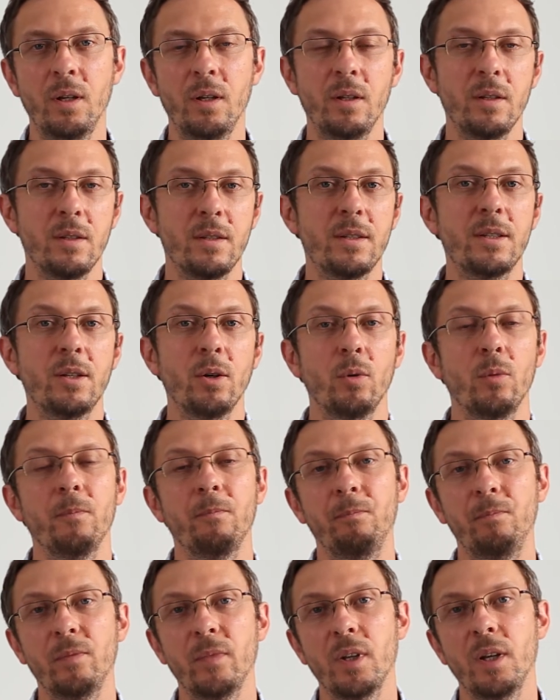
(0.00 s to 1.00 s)
So,
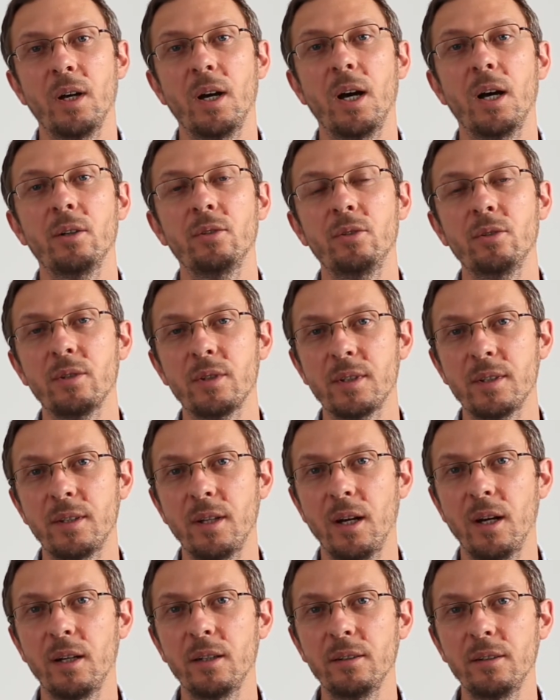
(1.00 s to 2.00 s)
how do you
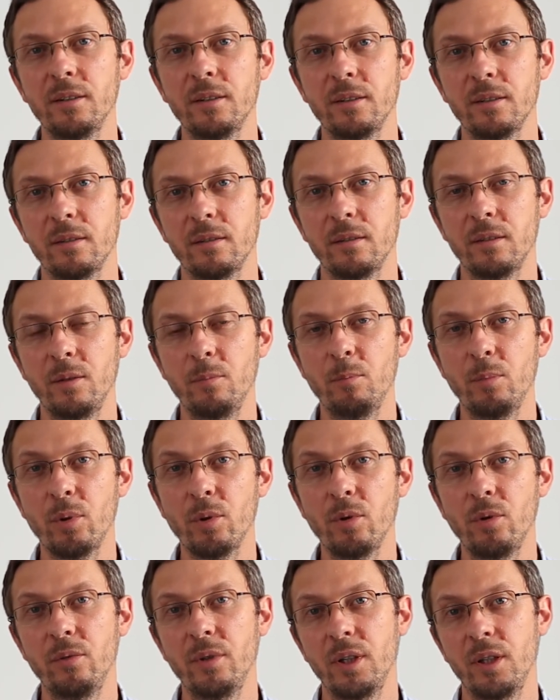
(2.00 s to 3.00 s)
start
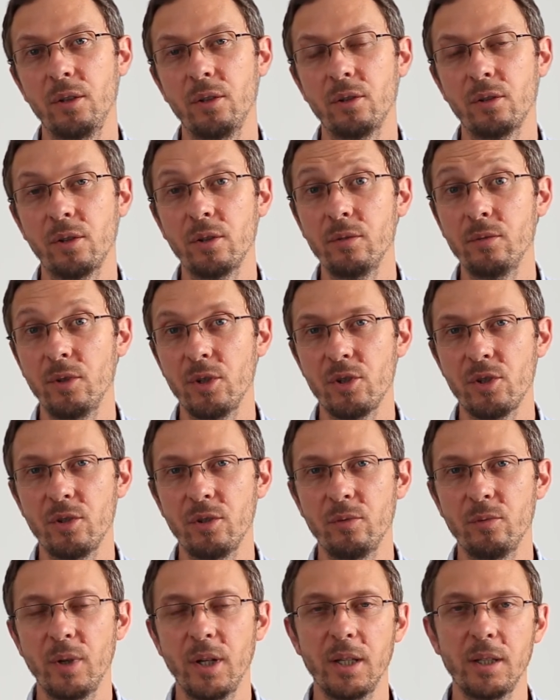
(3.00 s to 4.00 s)
improving your
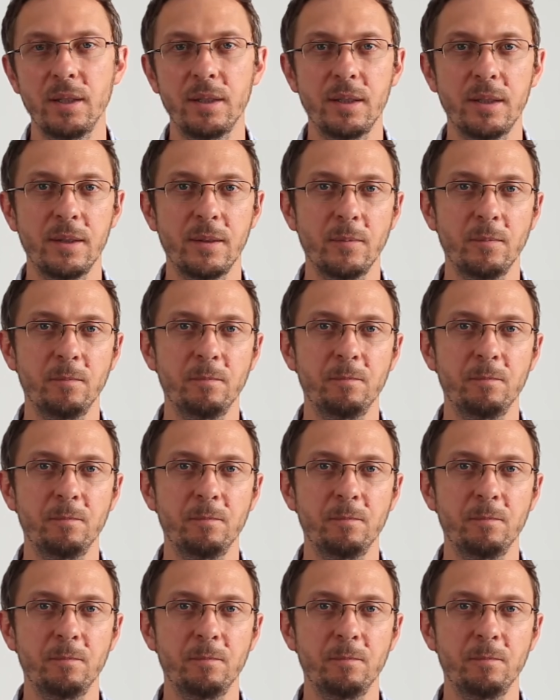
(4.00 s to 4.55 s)
conversion rates?